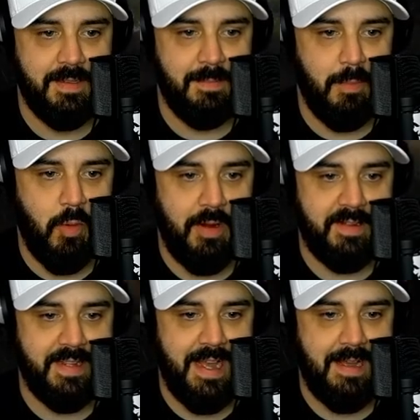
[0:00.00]
Morning
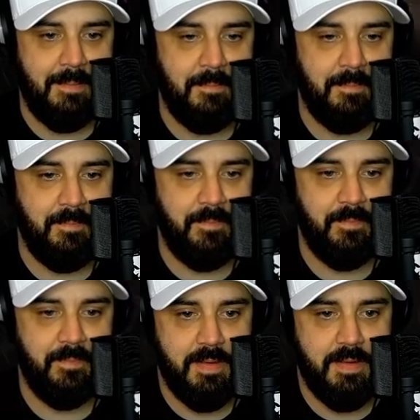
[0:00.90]
time.
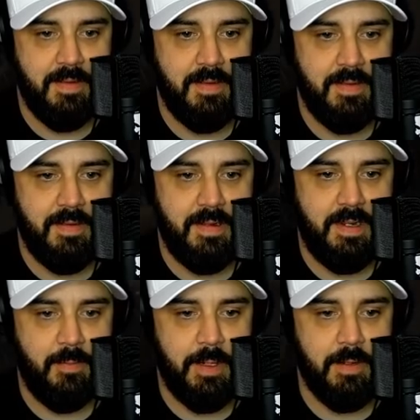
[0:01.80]
There
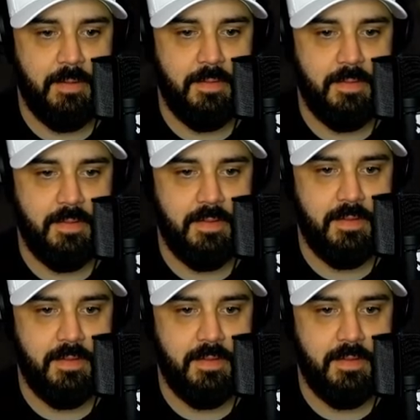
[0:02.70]
it's we the go. last time